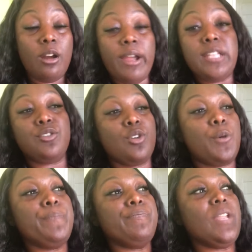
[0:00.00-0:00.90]
All right,
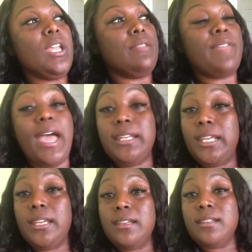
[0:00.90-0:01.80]
so that
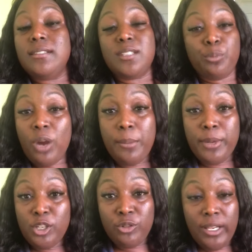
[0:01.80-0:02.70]
is the
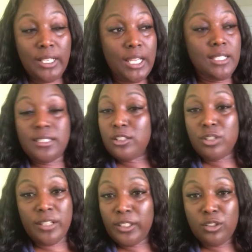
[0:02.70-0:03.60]
primary trade lines. There's
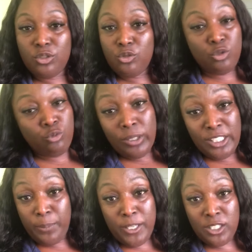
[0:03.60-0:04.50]
nothing really
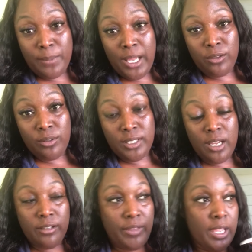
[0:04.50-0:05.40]
special about those
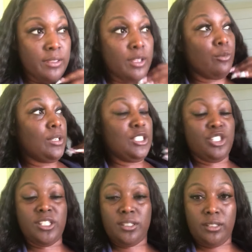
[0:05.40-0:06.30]
other than they're really
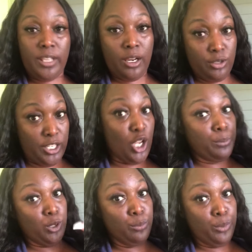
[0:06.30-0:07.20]
just there to help
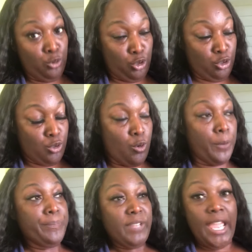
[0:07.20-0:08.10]
you boost your score.
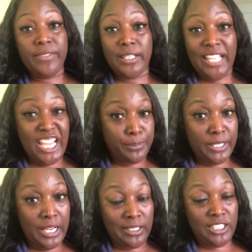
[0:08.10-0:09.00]
And then last but
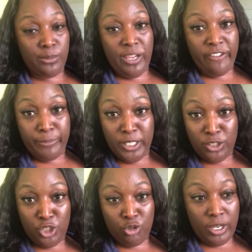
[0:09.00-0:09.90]
not least, we have
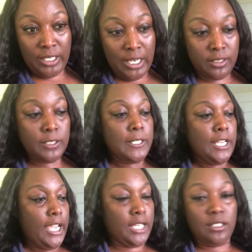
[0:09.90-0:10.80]
business trade lines.
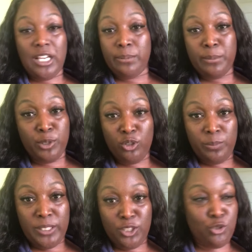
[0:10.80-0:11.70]
And a lot of people use
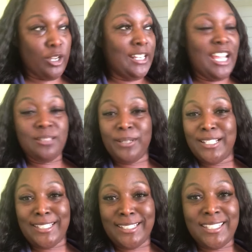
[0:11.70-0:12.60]
business trade lines
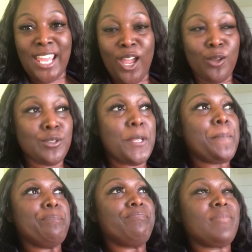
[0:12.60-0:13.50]
because it sounds
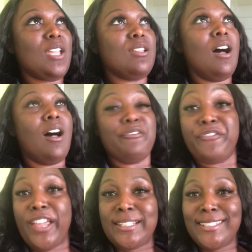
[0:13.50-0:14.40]

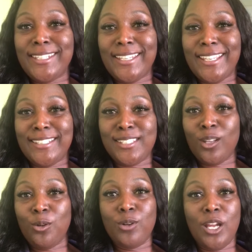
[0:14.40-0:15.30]
fancy. It's
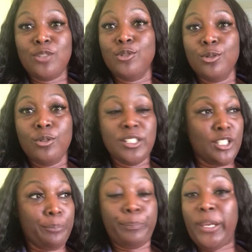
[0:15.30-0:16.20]
so new. It's
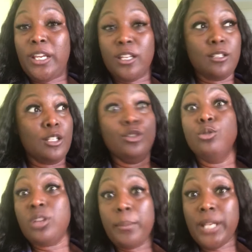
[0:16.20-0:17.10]
a big
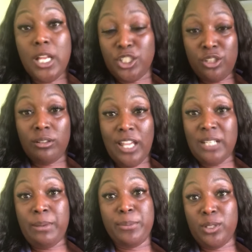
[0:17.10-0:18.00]
new terminology to a lot
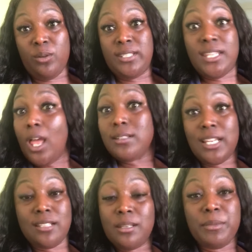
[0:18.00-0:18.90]
of people, so it sounds
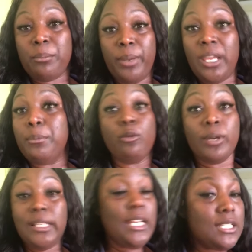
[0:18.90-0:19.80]
like it's something big, but
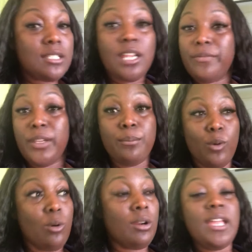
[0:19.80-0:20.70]
really it's nothing
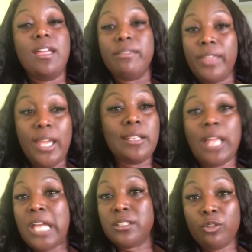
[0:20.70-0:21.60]
more than
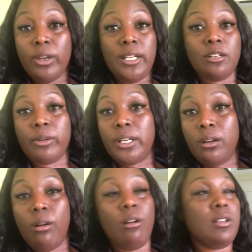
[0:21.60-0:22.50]
lines of credit, credit
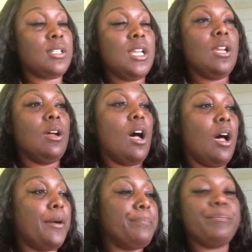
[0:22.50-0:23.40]
cards,
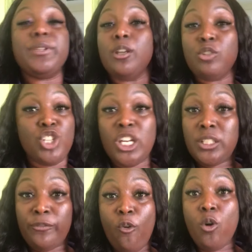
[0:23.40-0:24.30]
but they're
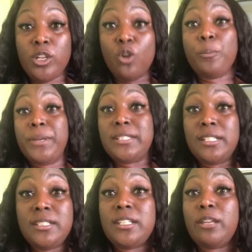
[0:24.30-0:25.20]
just for your
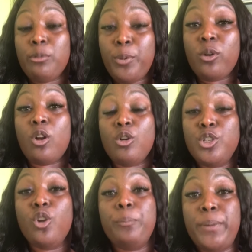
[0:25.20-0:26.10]
business. They report on
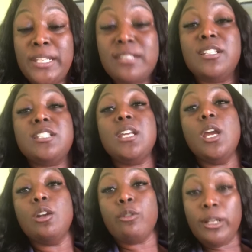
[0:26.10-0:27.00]
your business
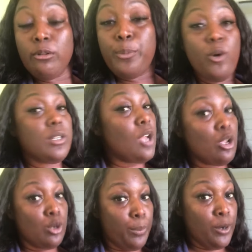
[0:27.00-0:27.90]
credit report,
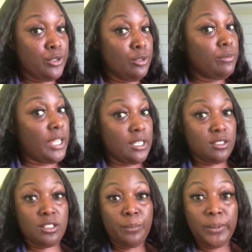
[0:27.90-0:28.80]
not your personal. That
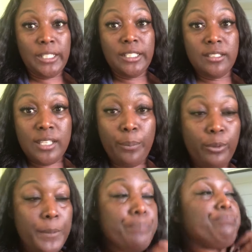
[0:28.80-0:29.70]
is completely
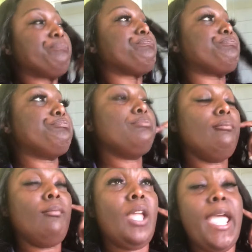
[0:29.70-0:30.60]
separate.
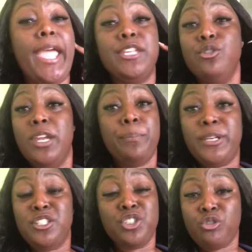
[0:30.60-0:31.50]
And you get
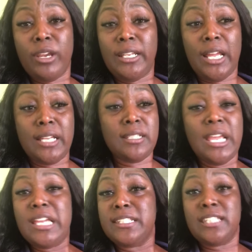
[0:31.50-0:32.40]
business trade lines
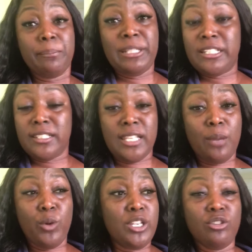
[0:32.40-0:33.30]
simply the
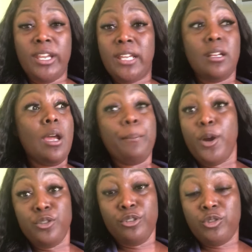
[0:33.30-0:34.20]
same way you get
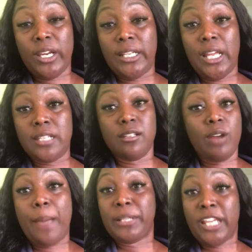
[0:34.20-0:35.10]
personal trade lines. There are
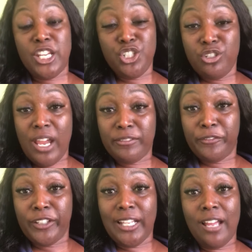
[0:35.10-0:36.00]
applications you have to
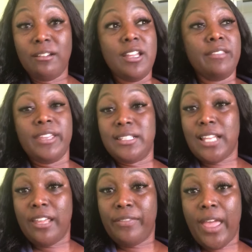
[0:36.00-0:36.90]
fill out, things
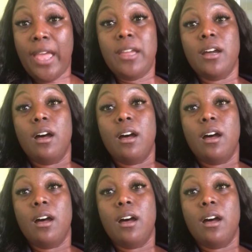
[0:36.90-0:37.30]
like that.